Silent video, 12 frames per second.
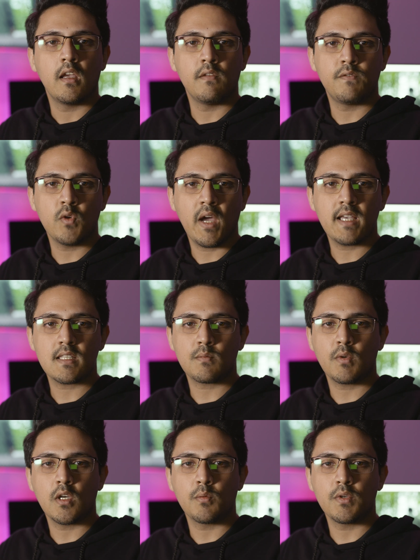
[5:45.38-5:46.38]
If you ask
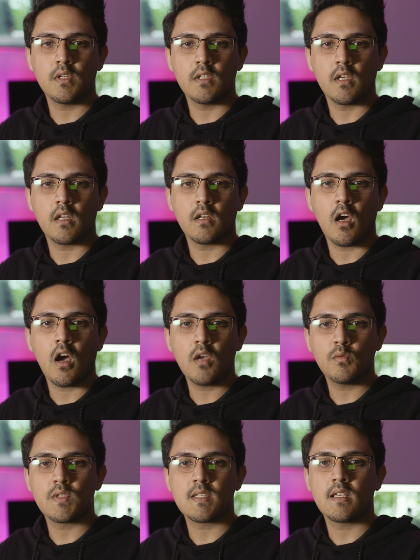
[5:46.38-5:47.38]
my opinion, I
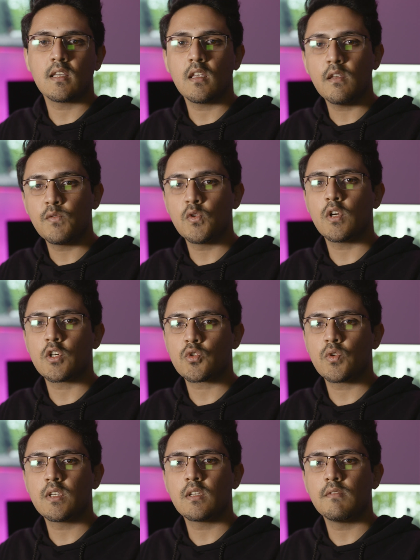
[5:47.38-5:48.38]
would say if you are
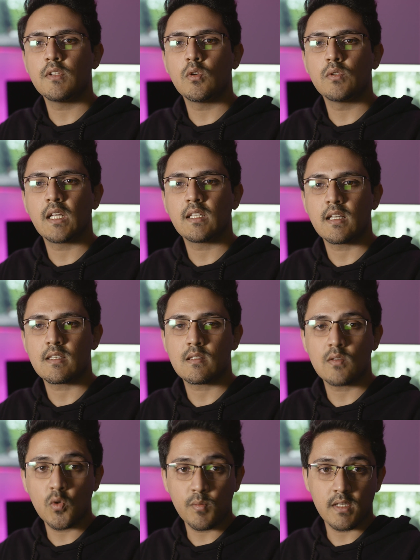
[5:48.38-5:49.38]
showing a video that has
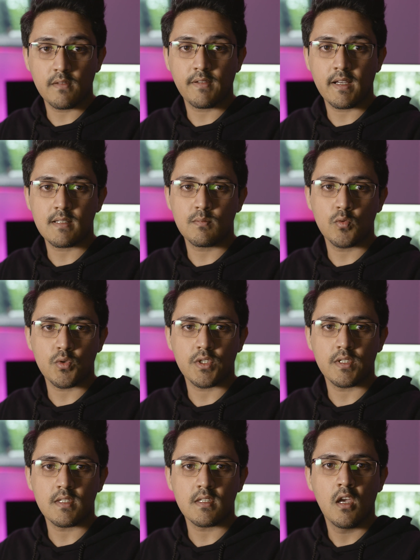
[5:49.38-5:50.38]
so many fast
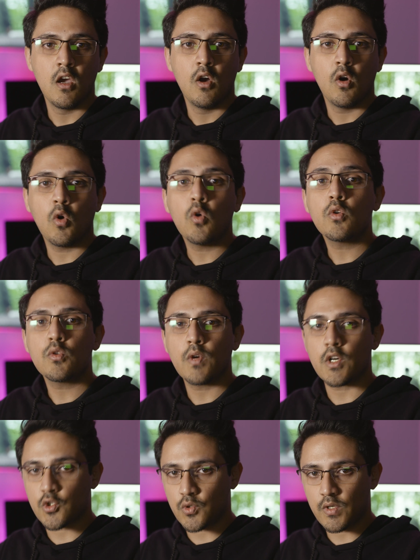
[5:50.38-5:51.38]
motions or you
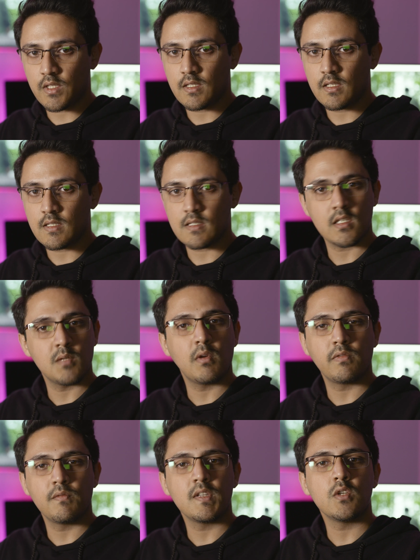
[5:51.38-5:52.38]
are showing the stream
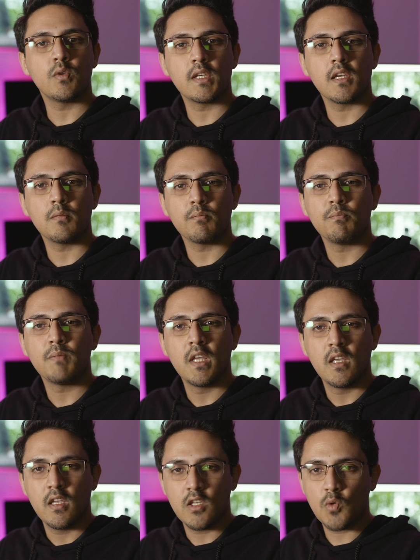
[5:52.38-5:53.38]
of a video game,
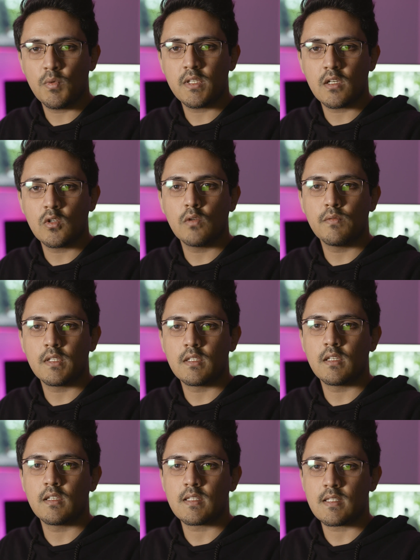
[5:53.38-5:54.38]
you better go with
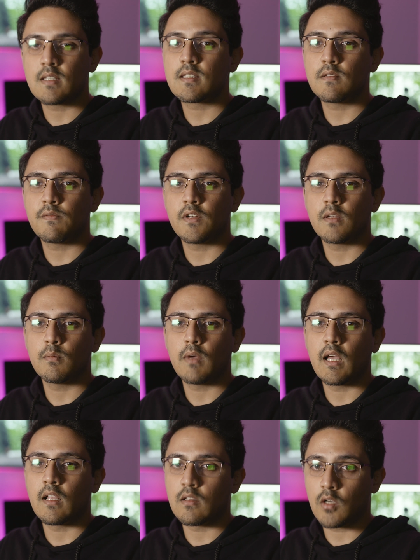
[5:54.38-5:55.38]
the 60 frame
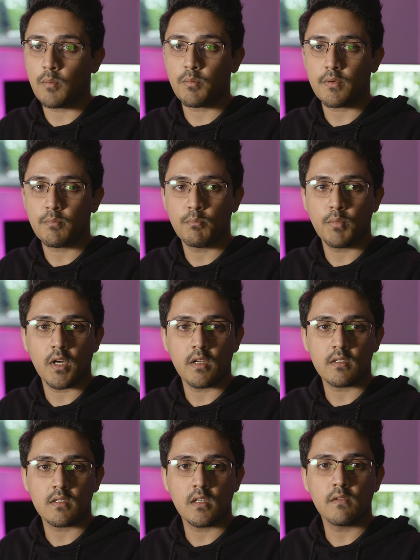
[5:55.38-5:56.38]
and up.
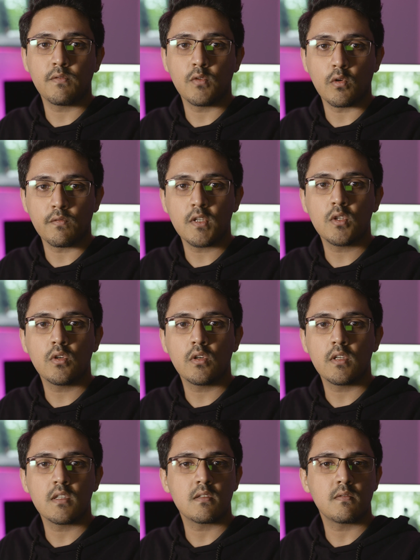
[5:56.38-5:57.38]
But if your video
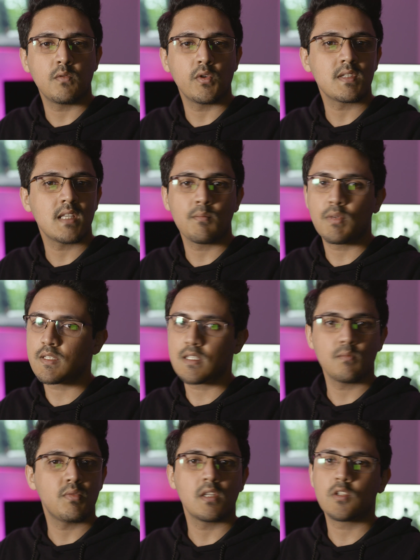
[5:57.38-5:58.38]
is, for example, a
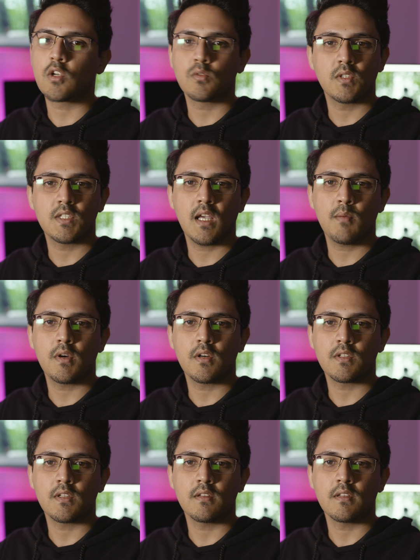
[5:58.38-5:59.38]
simple talk to the camera
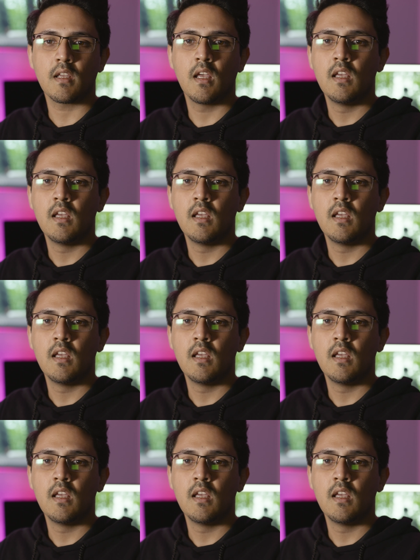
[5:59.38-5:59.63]
thing,